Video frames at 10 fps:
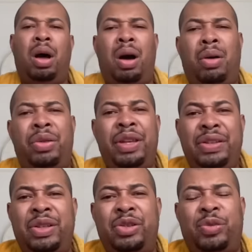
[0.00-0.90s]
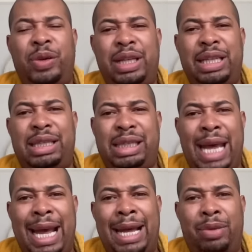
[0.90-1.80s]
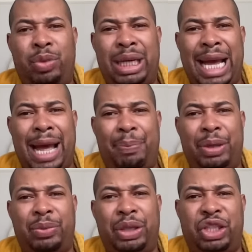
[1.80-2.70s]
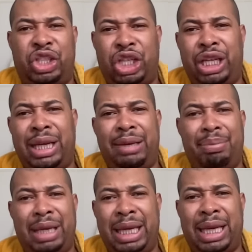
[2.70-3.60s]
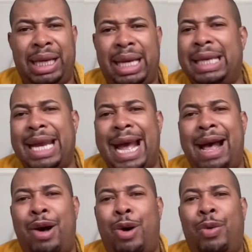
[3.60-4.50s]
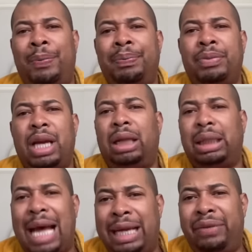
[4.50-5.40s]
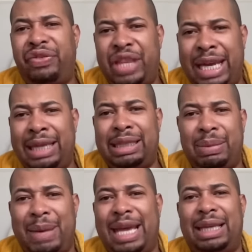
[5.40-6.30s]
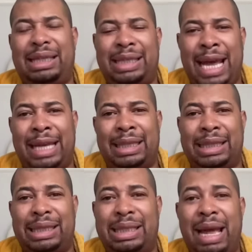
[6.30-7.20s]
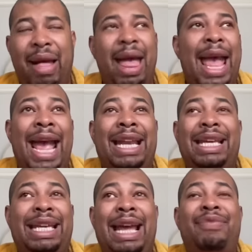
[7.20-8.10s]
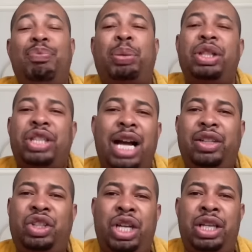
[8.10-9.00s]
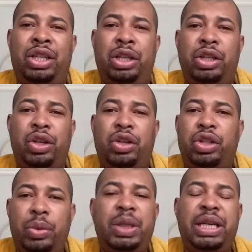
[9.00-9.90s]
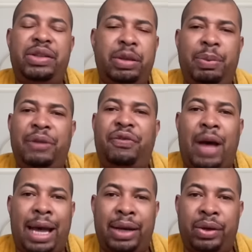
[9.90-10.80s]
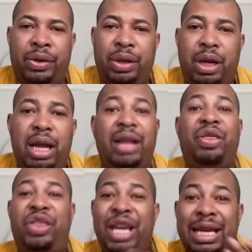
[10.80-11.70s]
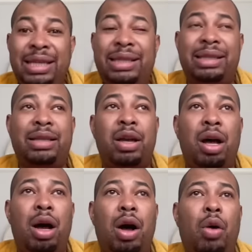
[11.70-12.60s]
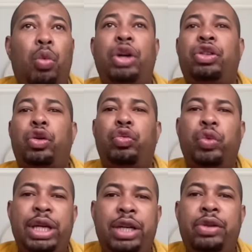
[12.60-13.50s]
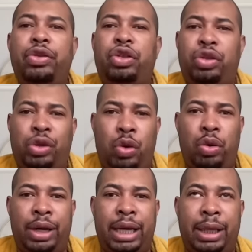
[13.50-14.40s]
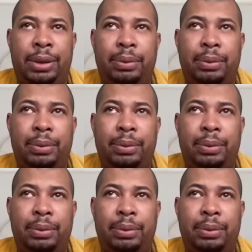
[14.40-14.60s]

Oh, this is really sad what happened with G and Mia. And now a lot of things make sense. And again, production, you need to be fired. This was a real story.